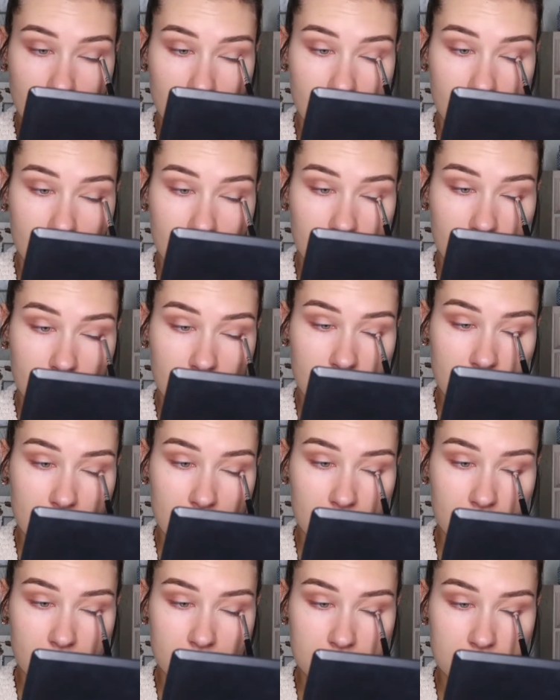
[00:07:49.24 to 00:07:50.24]
it
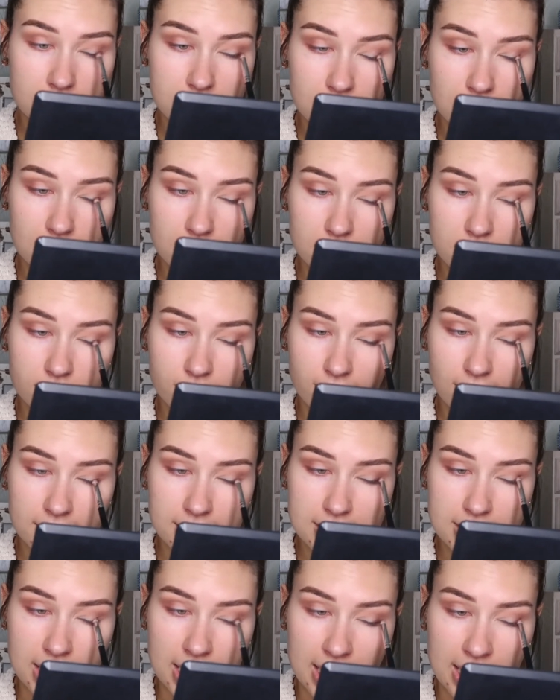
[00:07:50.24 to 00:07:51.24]
is
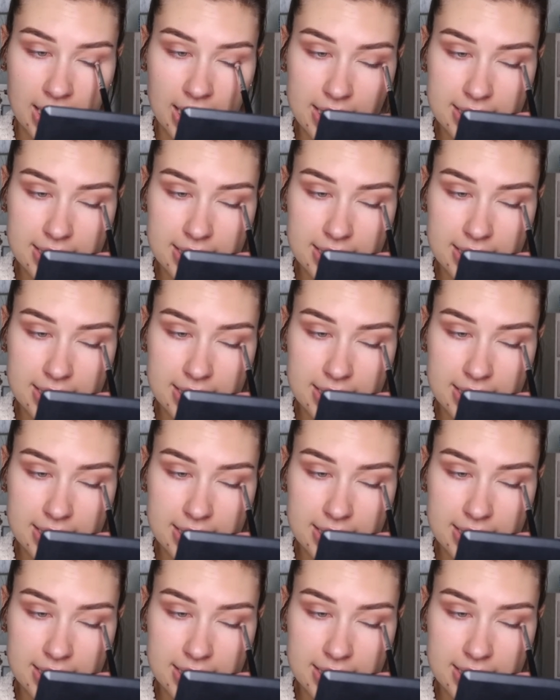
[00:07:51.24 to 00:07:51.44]
freezing.